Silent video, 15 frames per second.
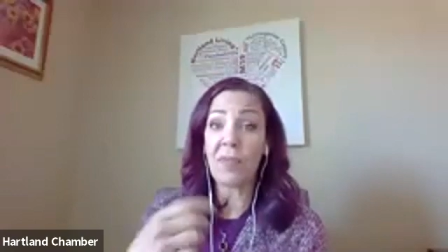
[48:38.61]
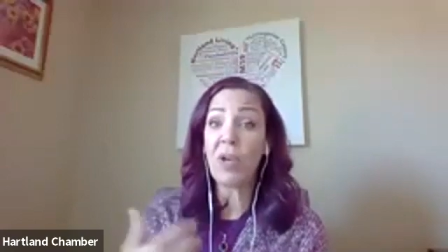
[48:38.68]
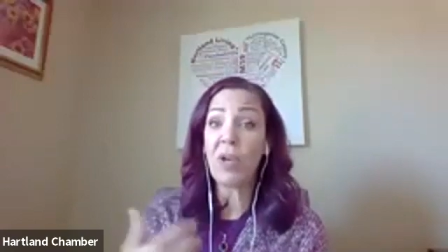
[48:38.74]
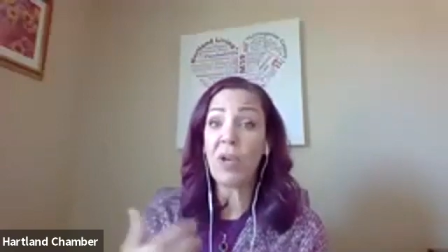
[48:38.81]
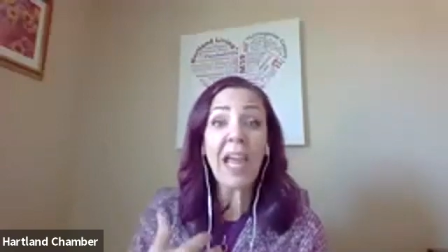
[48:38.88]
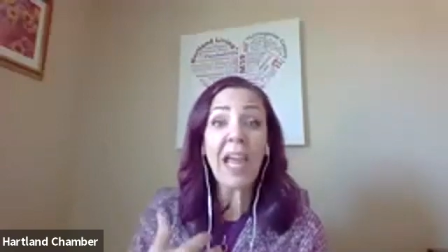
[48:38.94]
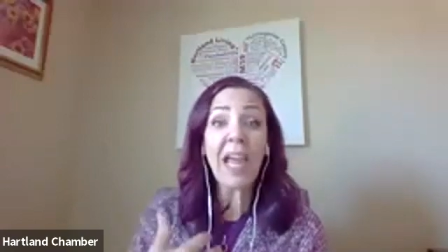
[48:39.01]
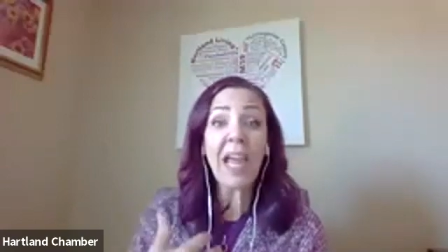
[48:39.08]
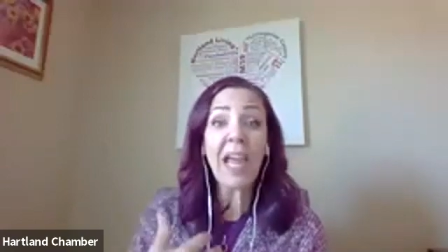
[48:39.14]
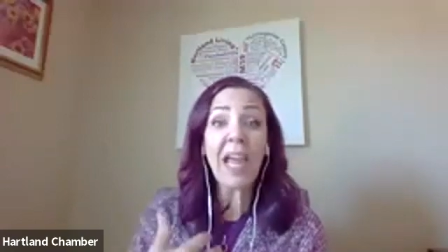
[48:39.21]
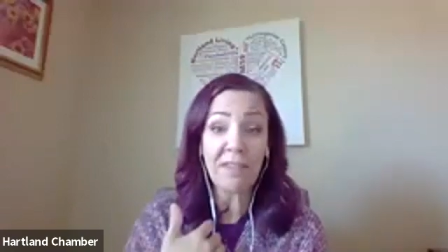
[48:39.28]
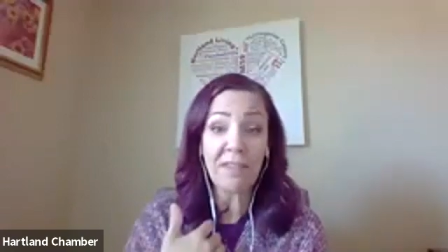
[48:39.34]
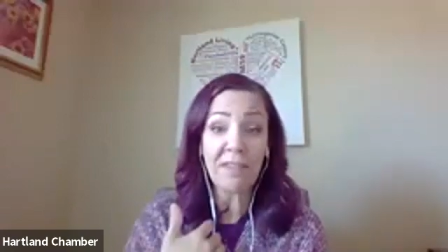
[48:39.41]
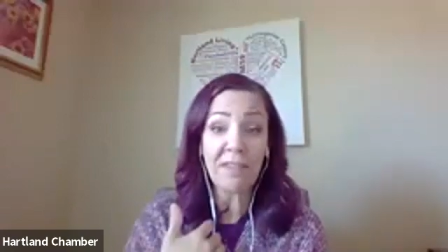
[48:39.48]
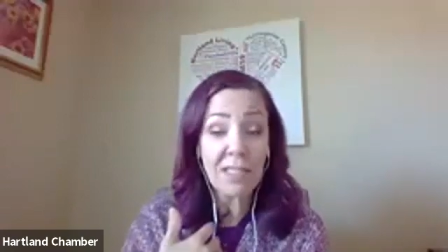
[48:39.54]
we had to
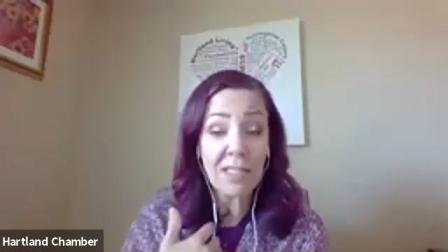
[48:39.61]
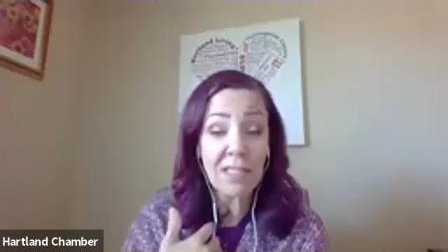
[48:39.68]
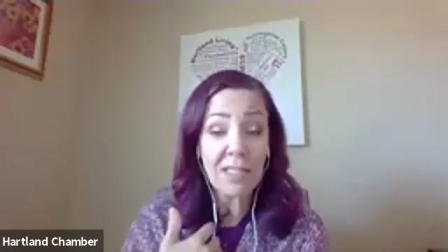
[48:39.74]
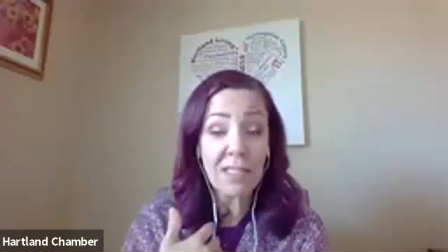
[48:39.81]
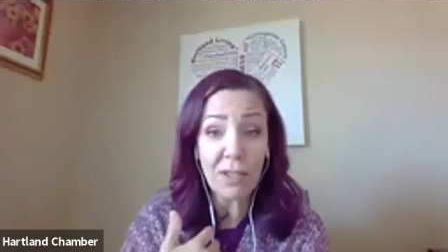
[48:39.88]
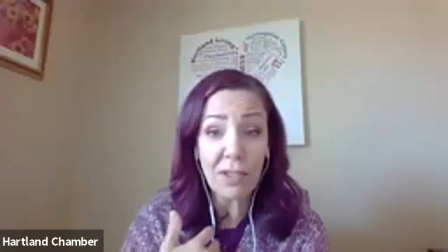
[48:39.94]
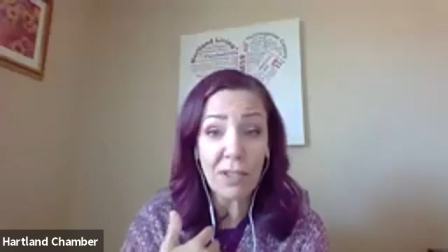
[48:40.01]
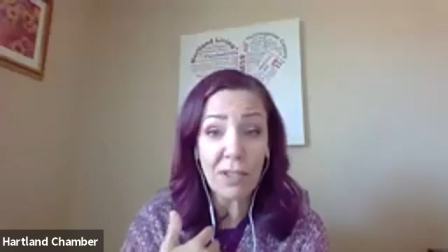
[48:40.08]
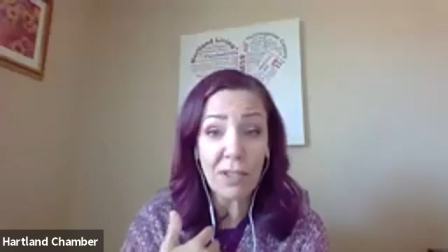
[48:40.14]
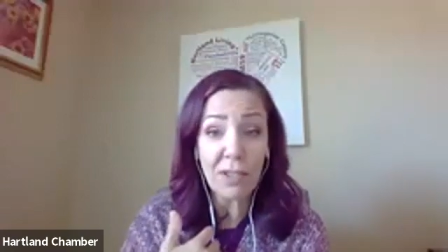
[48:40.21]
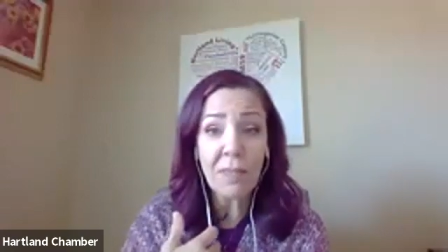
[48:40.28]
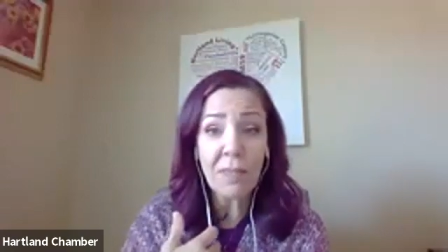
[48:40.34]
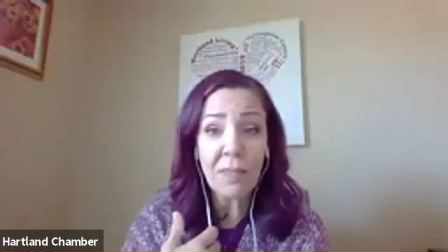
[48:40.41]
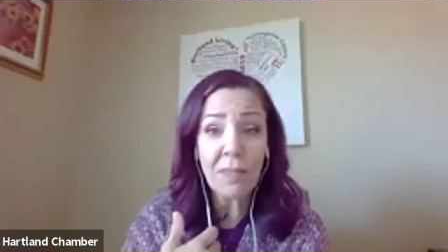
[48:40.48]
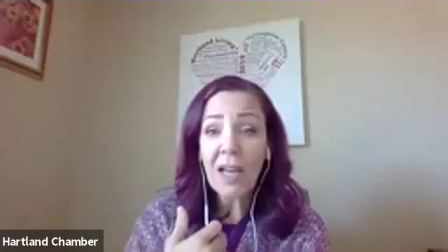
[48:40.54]
invest in Zoom
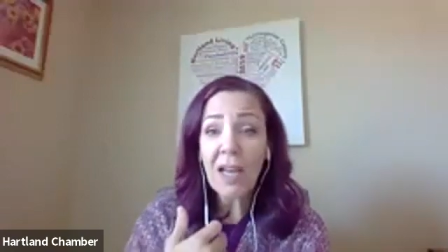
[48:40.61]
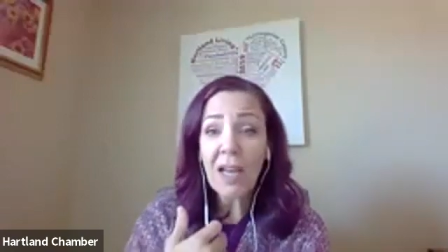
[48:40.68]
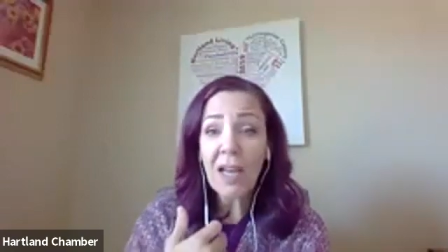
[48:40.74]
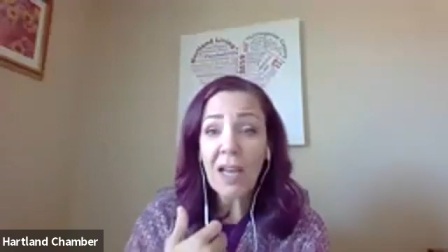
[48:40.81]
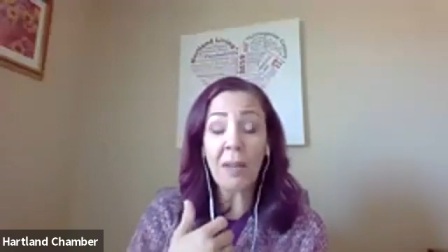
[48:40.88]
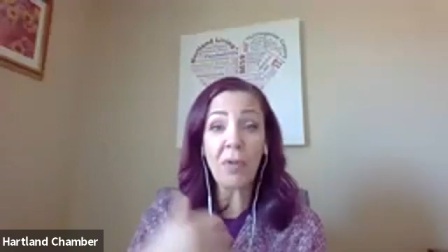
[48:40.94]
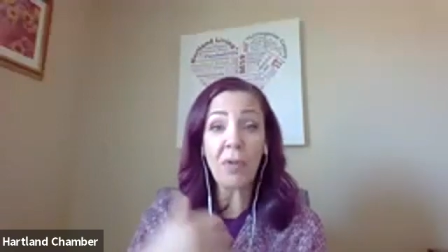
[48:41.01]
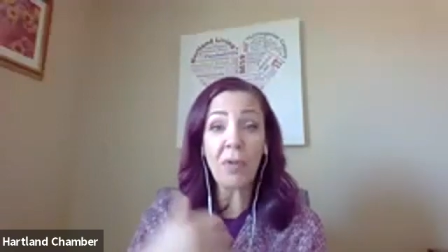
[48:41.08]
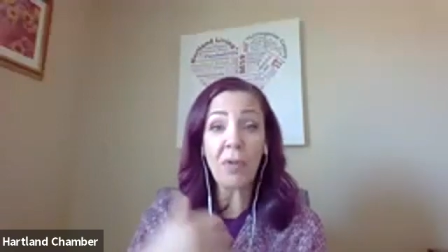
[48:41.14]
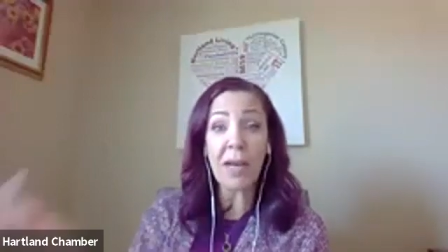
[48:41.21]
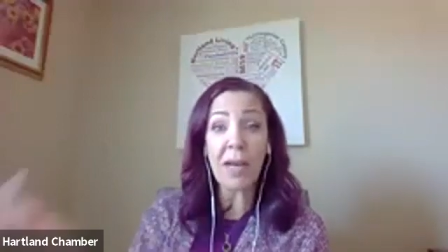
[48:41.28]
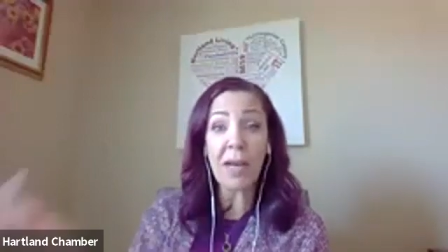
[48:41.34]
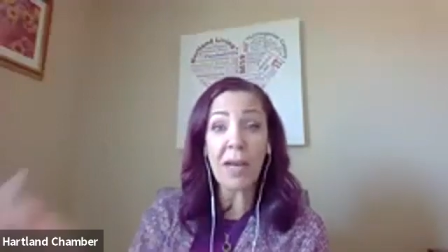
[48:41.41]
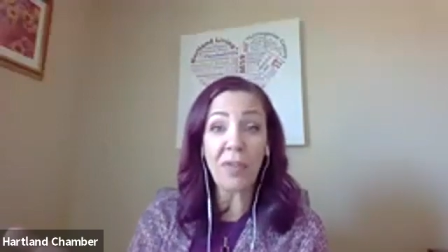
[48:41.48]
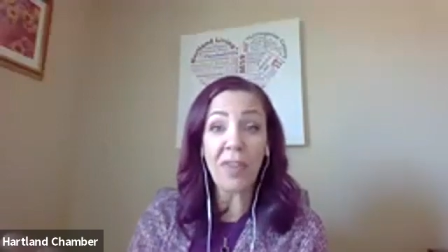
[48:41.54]
if we
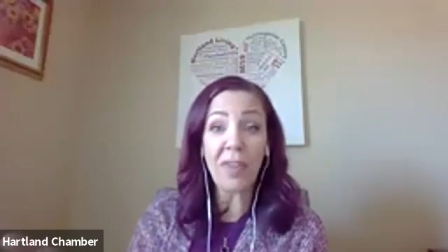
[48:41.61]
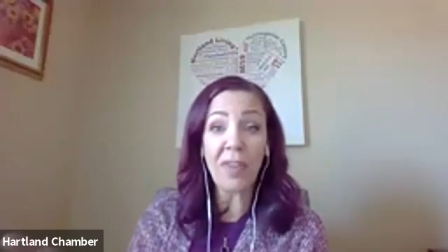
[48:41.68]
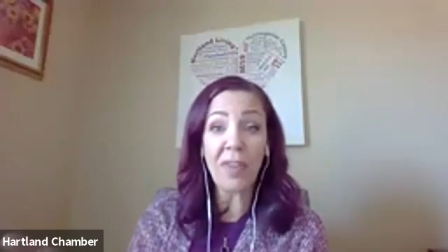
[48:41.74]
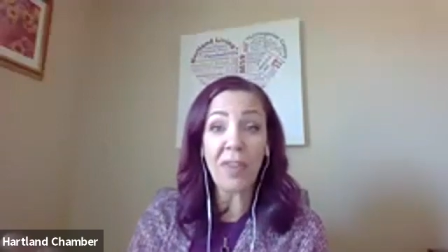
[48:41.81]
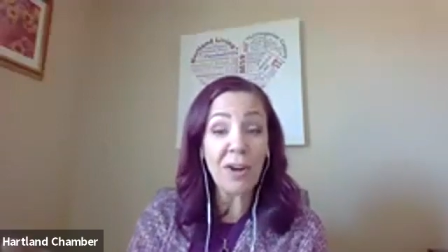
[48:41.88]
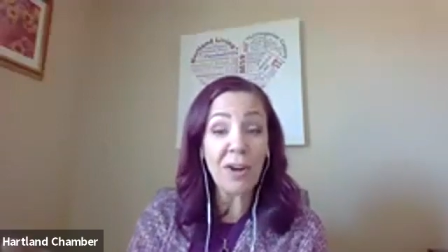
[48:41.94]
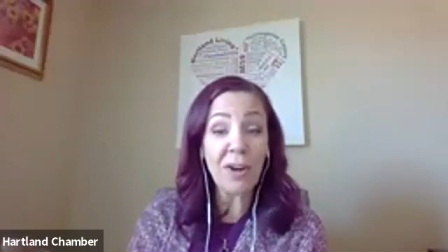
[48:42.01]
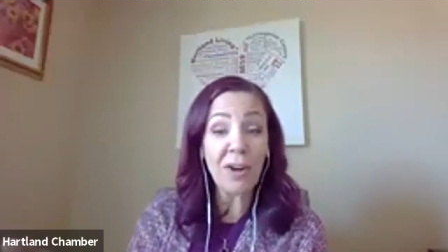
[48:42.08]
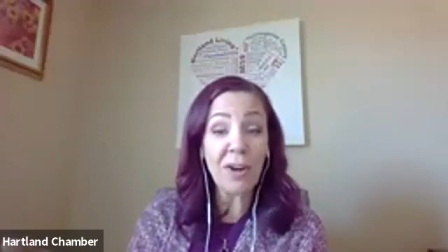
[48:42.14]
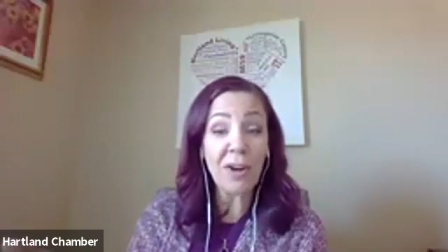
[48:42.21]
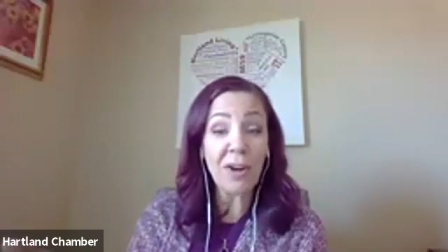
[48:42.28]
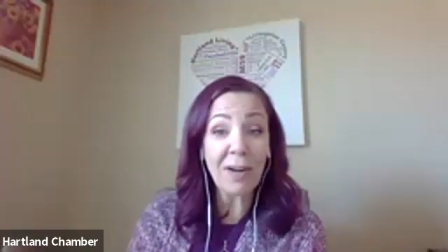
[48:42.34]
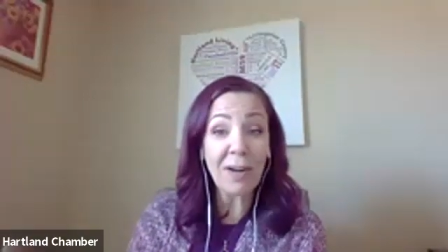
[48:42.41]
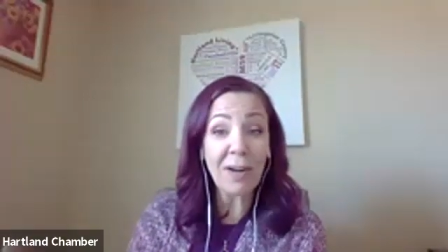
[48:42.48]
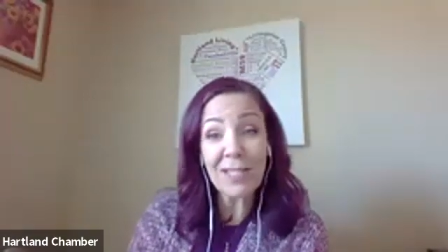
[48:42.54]
wanted more than 100
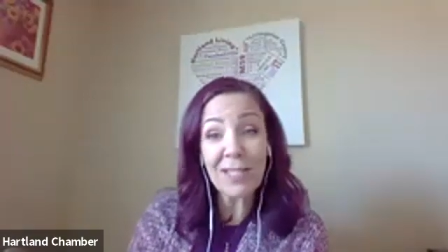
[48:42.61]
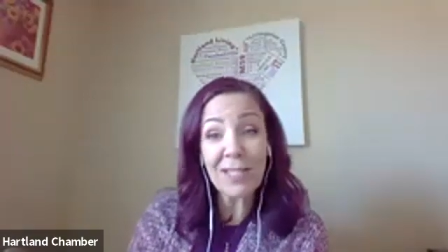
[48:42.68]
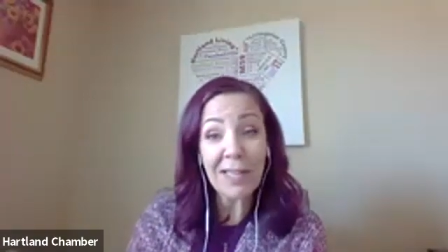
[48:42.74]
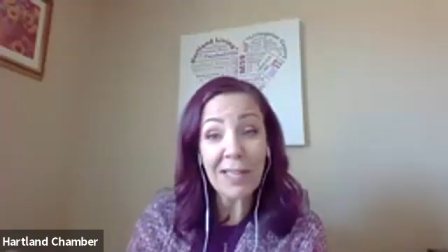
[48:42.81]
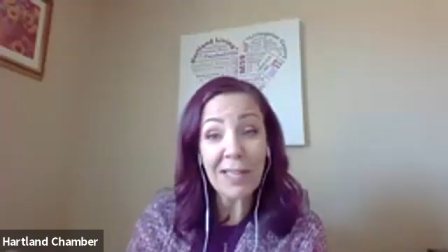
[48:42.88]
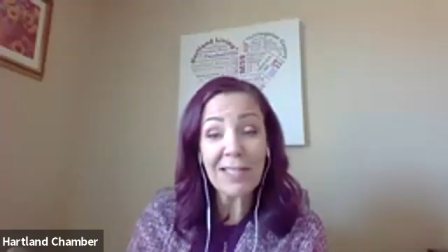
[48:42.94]
participants,